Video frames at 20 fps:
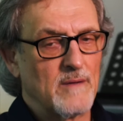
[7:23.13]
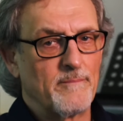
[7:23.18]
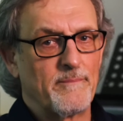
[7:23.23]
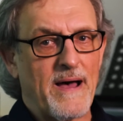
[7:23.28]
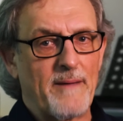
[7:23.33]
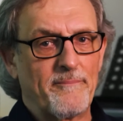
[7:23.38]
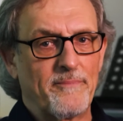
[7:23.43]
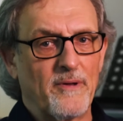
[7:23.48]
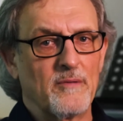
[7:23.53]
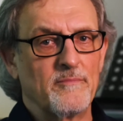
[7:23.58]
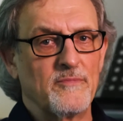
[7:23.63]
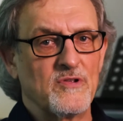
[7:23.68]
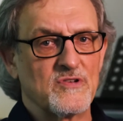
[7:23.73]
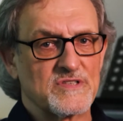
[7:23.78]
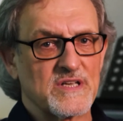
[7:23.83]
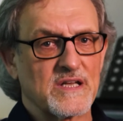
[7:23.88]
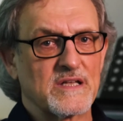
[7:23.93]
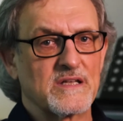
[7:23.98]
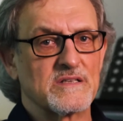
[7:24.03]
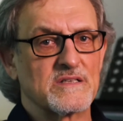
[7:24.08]
Popular
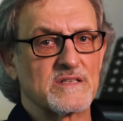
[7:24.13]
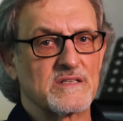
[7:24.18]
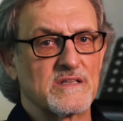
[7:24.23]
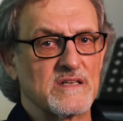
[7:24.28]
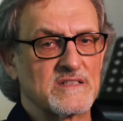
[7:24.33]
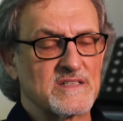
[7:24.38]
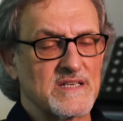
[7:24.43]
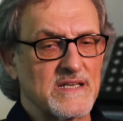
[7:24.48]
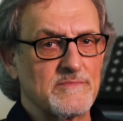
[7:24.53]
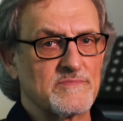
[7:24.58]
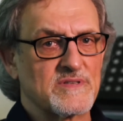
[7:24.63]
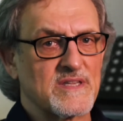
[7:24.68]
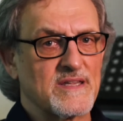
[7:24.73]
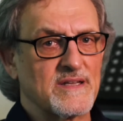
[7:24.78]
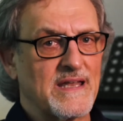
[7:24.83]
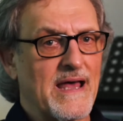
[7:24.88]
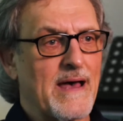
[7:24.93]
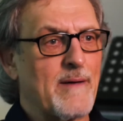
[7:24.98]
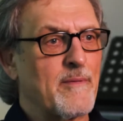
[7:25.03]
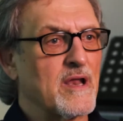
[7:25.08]
music it seems the
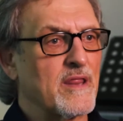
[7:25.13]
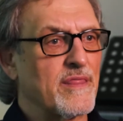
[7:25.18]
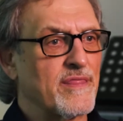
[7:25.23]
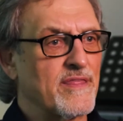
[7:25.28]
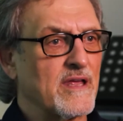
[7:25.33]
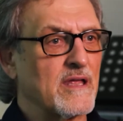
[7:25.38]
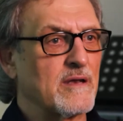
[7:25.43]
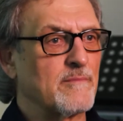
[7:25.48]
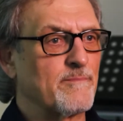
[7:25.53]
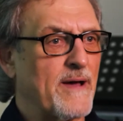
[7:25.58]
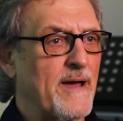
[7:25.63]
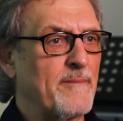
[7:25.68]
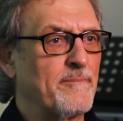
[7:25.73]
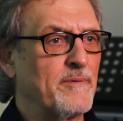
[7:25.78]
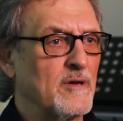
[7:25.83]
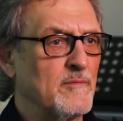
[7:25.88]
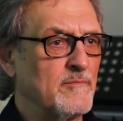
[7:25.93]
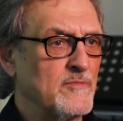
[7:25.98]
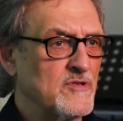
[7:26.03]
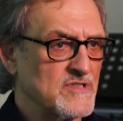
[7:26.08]
dominant thing in
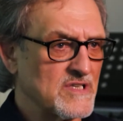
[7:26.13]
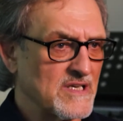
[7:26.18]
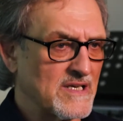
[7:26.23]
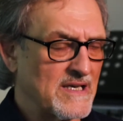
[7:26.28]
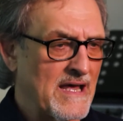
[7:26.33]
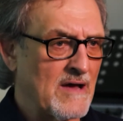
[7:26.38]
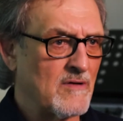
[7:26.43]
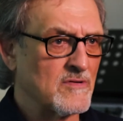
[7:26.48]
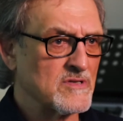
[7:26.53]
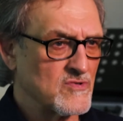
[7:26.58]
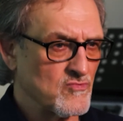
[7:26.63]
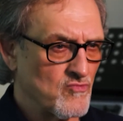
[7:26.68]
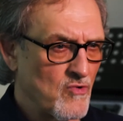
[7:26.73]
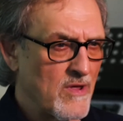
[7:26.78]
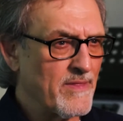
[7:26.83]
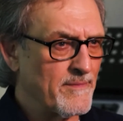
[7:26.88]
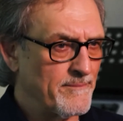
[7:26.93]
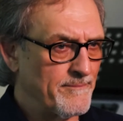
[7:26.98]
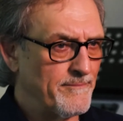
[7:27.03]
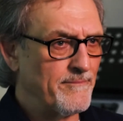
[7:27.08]
popular music now is
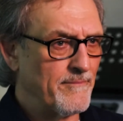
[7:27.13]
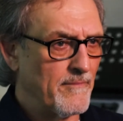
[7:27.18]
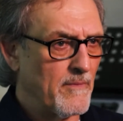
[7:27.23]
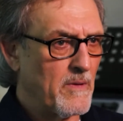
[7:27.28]
rhythm.